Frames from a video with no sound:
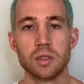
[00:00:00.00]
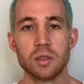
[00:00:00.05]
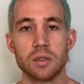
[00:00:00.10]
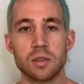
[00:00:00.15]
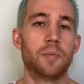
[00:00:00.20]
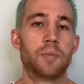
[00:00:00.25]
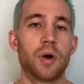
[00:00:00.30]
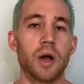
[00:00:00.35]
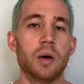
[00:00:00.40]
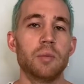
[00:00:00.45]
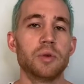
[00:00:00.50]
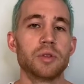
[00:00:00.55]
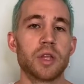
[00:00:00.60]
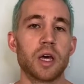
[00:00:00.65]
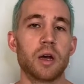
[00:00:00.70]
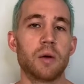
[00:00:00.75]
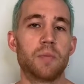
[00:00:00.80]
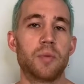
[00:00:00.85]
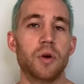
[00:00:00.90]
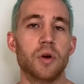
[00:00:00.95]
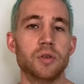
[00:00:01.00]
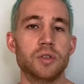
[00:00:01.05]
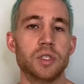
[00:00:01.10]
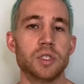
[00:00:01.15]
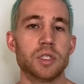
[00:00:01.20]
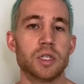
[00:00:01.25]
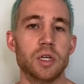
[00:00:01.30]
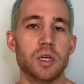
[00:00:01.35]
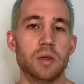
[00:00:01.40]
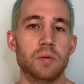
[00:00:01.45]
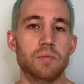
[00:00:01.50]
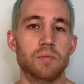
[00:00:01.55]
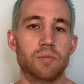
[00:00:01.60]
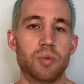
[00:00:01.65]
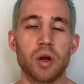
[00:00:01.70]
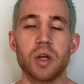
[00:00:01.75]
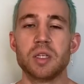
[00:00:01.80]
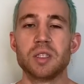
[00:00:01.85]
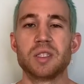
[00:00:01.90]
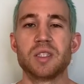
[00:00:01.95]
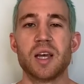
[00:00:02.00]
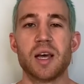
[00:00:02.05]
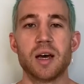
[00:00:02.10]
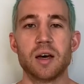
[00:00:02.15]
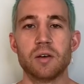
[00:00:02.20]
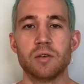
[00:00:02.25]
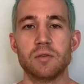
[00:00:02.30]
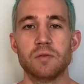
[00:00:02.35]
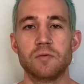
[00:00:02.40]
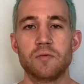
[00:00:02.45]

The problem with that approach is that it breaks down